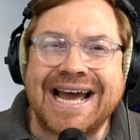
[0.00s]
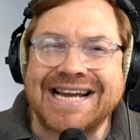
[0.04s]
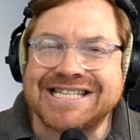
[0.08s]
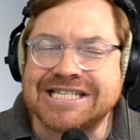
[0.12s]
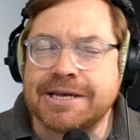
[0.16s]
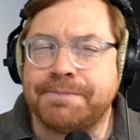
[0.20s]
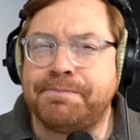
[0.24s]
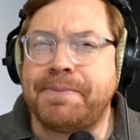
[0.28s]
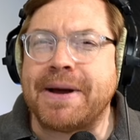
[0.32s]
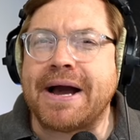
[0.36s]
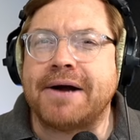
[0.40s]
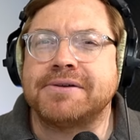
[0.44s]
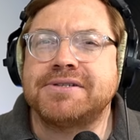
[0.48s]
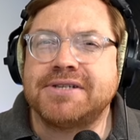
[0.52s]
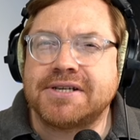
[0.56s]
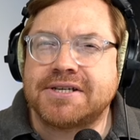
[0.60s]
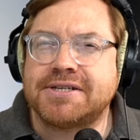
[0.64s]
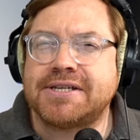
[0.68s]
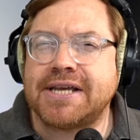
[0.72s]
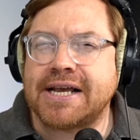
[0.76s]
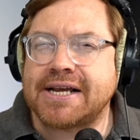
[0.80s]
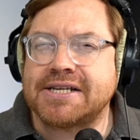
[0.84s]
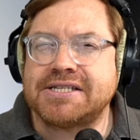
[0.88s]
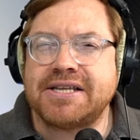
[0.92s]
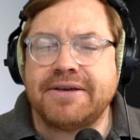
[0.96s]
It's about a
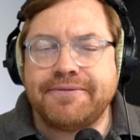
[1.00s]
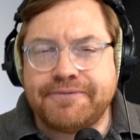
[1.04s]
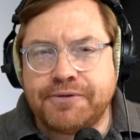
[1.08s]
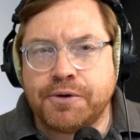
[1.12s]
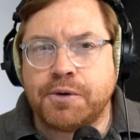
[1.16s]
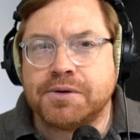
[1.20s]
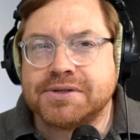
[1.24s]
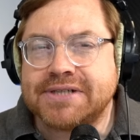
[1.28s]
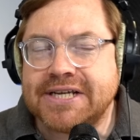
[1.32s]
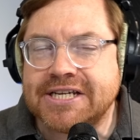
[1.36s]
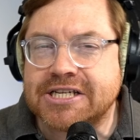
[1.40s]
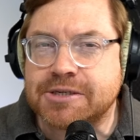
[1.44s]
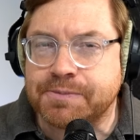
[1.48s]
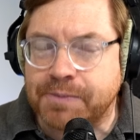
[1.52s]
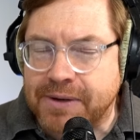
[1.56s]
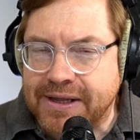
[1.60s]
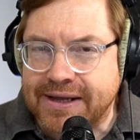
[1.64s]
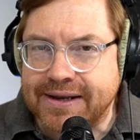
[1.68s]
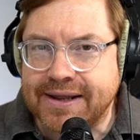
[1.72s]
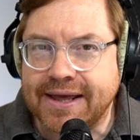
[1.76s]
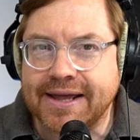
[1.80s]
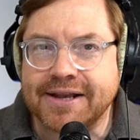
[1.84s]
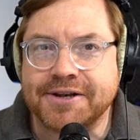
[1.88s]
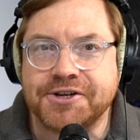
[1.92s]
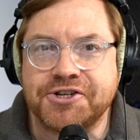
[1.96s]
60-40
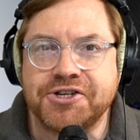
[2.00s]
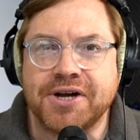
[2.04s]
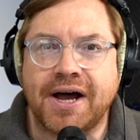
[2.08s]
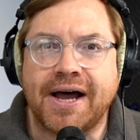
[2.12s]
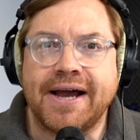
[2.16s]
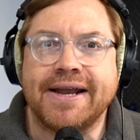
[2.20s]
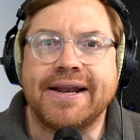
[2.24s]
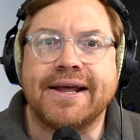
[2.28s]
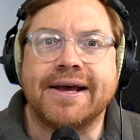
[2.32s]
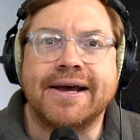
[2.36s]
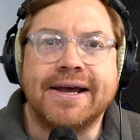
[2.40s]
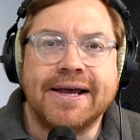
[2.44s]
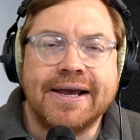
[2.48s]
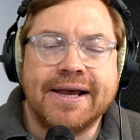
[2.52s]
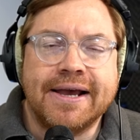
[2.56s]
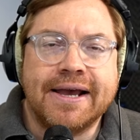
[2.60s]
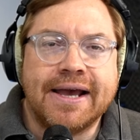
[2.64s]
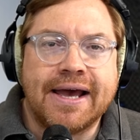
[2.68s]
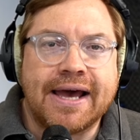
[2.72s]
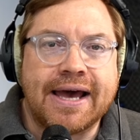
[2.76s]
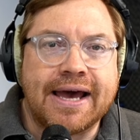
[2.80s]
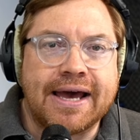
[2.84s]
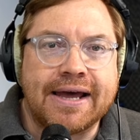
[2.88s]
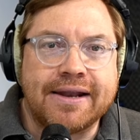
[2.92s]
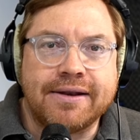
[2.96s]
split in China,
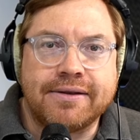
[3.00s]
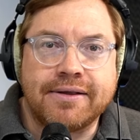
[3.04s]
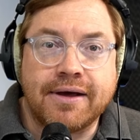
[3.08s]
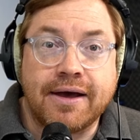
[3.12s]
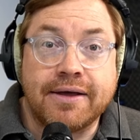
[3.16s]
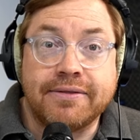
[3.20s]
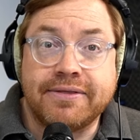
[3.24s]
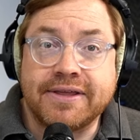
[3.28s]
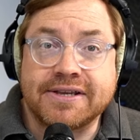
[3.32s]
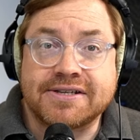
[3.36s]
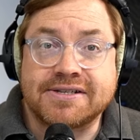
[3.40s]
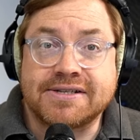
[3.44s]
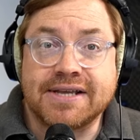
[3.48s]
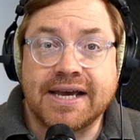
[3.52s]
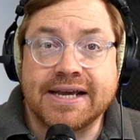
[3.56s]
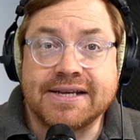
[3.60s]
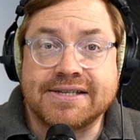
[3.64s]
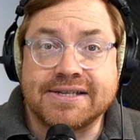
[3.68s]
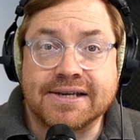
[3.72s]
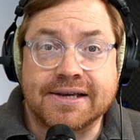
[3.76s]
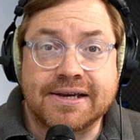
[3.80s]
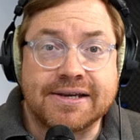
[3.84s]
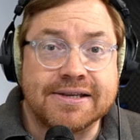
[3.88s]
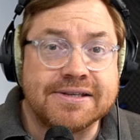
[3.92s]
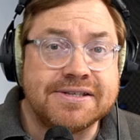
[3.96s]
and this
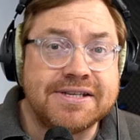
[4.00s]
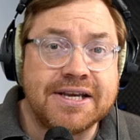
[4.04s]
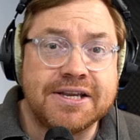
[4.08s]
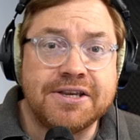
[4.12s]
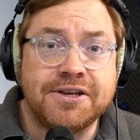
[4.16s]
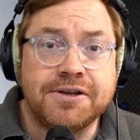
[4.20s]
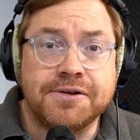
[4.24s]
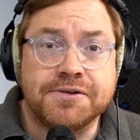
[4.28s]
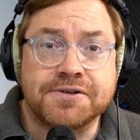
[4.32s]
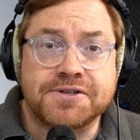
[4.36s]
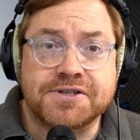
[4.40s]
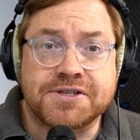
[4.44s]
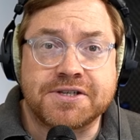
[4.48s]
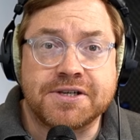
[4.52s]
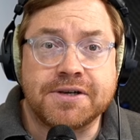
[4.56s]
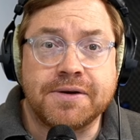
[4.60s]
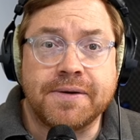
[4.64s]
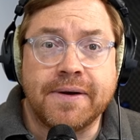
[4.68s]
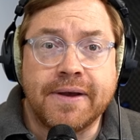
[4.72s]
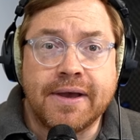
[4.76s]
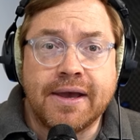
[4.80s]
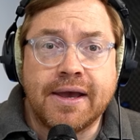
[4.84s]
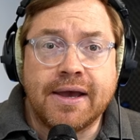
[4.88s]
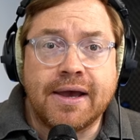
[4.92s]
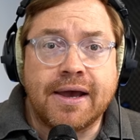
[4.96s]
data continues to
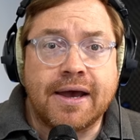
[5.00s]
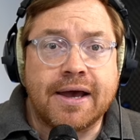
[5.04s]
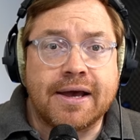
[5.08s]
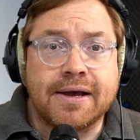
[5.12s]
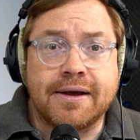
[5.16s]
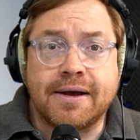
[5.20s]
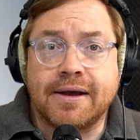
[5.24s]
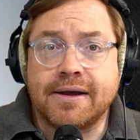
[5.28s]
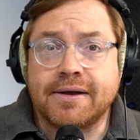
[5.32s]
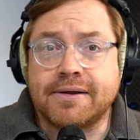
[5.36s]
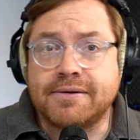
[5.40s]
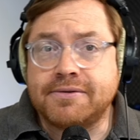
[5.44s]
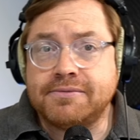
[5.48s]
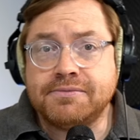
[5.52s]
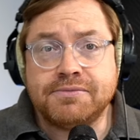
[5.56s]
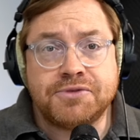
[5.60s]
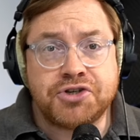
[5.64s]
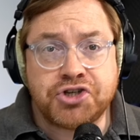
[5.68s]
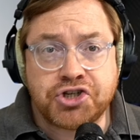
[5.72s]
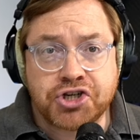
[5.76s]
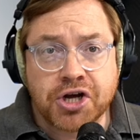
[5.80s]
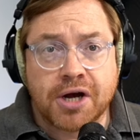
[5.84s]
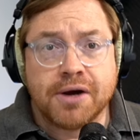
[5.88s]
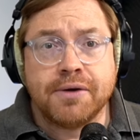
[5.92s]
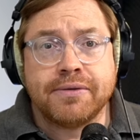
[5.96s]

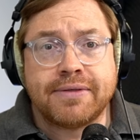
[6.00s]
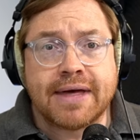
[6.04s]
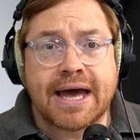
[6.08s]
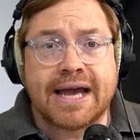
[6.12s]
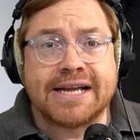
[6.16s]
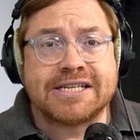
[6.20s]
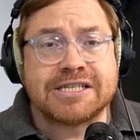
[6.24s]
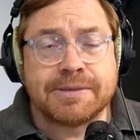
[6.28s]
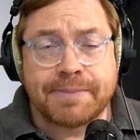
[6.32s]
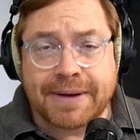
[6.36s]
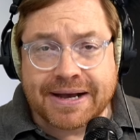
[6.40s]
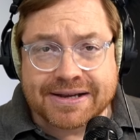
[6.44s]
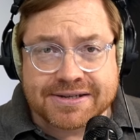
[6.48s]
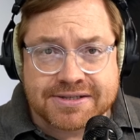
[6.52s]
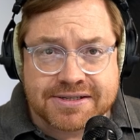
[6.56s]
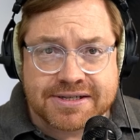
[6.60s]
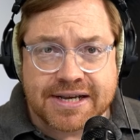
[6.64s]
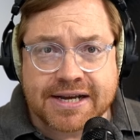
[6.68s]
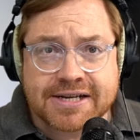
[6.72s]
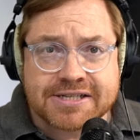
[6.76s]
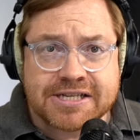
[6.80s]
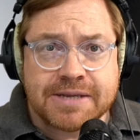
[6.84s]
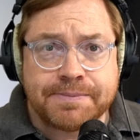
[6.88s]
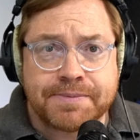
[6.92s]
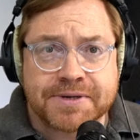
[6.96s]
show that it's about
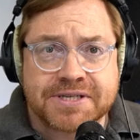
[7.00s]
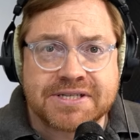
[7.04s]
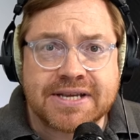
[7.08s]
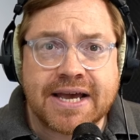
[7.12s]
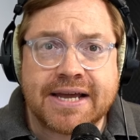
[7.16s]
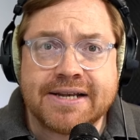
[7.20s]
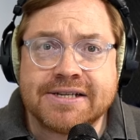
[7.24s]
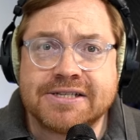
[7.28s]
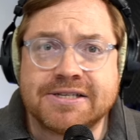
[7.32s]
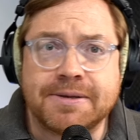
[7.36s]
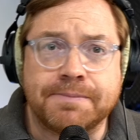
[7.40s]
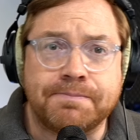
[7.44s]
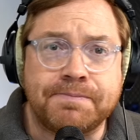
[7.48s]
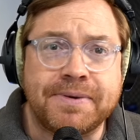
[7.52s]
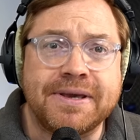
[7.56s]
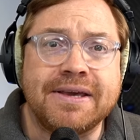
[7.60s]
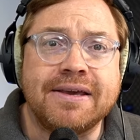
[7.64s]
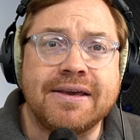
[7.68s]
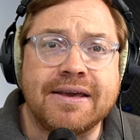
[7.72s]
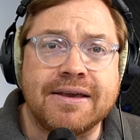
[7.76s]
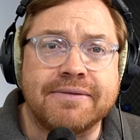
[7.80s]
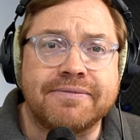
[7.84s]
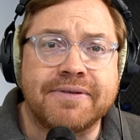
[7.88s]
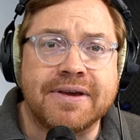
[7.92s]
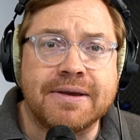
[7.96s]
60%
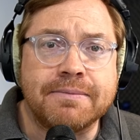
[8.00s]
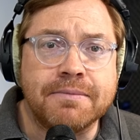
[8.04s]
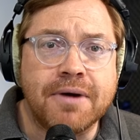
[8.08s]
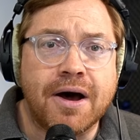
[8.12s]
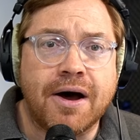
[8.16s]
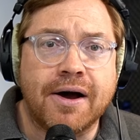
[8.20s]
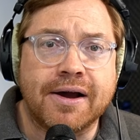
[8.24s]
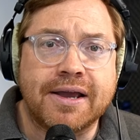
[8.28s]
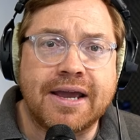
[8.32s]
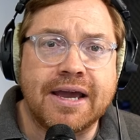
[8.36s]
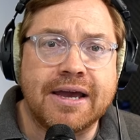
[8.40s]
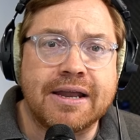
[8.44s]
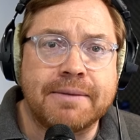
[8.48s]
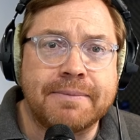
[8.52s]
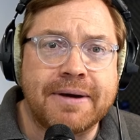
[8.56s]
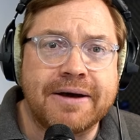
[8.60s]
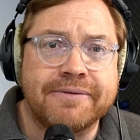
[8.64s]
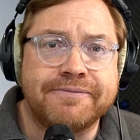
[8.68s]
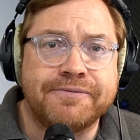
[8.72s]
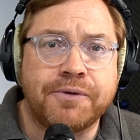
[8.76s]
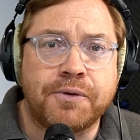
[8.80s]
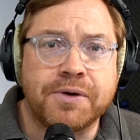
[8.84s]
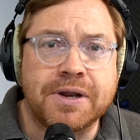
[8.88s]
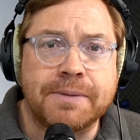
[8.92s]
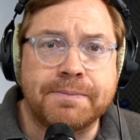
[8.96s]
BEV market and
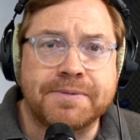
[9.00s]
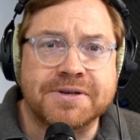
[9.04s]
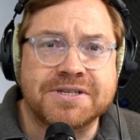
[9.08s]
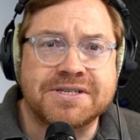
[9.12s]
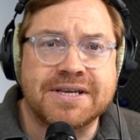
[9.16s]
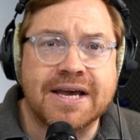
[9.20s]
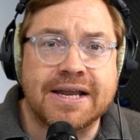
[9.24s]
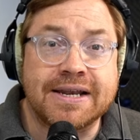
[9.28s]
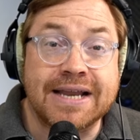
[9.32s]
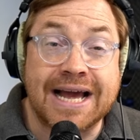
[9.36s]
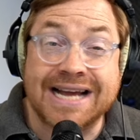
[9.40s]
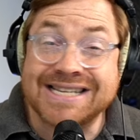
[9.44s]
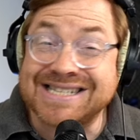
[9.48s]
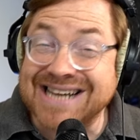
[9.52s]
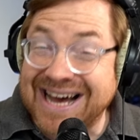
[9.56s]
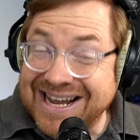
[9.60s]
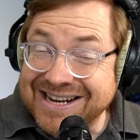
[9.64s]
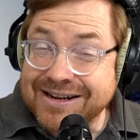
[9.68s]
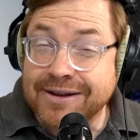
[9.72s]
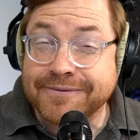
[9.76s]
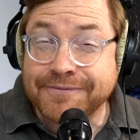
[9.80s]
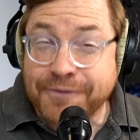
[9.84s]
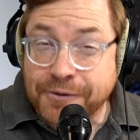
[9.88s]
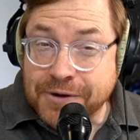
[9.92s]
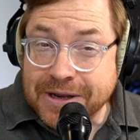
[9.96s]
about 40%, that's
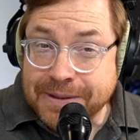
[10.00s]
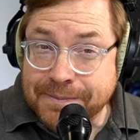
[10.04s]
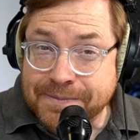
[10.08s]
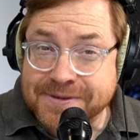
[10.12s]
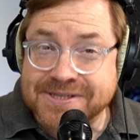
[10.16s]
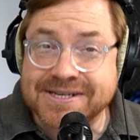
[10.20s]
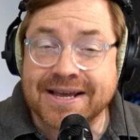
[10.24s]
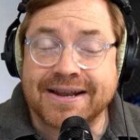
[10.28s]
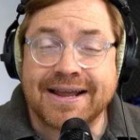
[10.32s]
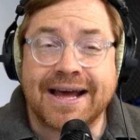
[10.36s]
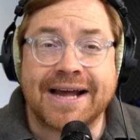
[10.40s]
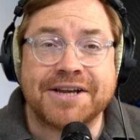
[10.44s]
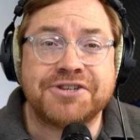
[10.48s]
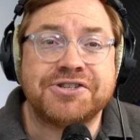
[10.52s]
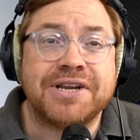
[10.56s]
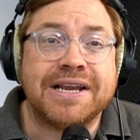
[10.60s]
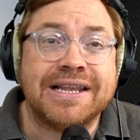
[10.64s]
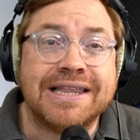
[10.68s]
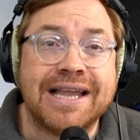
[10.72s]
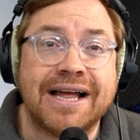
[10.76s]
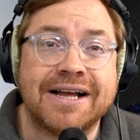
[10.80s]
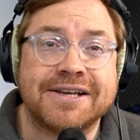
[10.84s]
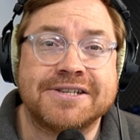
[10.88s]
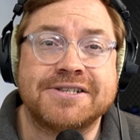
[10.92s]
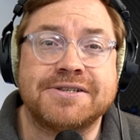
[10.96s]
under 40% actually,
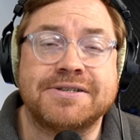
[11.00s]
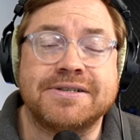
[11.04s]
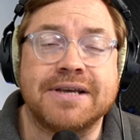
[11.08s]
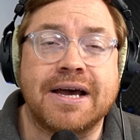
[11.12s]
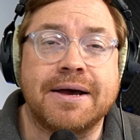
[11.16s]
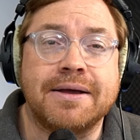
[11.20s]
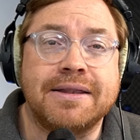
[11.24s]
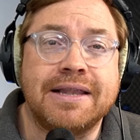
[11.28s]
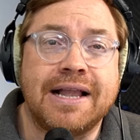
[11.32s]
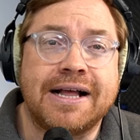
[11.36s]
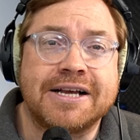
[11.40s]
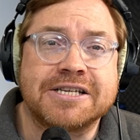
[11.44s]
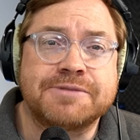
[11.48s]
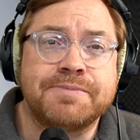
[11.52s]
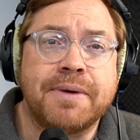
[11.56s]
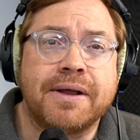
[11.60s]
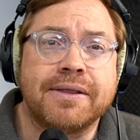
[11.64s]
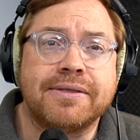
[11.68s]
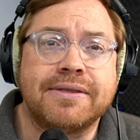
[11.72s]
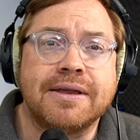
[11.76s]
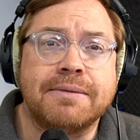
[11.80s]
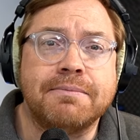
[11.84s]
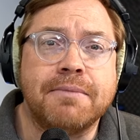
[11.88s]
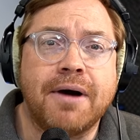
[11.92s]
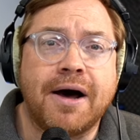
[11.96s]
last
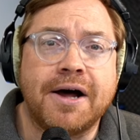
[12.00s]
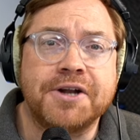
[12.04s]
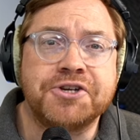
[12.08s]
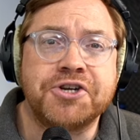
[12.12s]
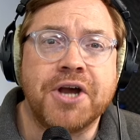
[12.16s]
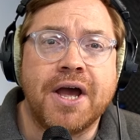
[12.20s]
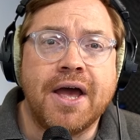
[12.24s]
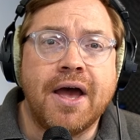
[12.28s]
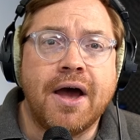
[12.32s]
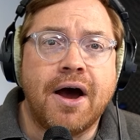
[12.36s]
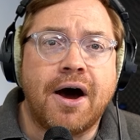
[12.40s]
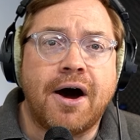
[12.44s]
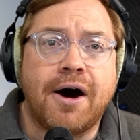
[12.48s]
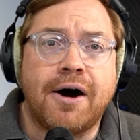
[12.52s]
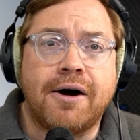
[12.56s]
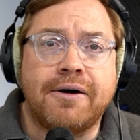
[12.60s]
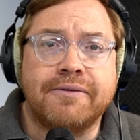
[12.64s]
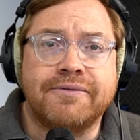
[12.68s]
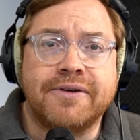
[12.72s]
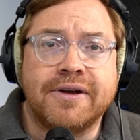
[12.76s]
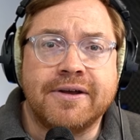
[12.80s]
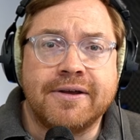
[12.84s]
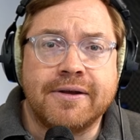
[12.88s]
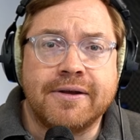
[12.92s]
month in March, of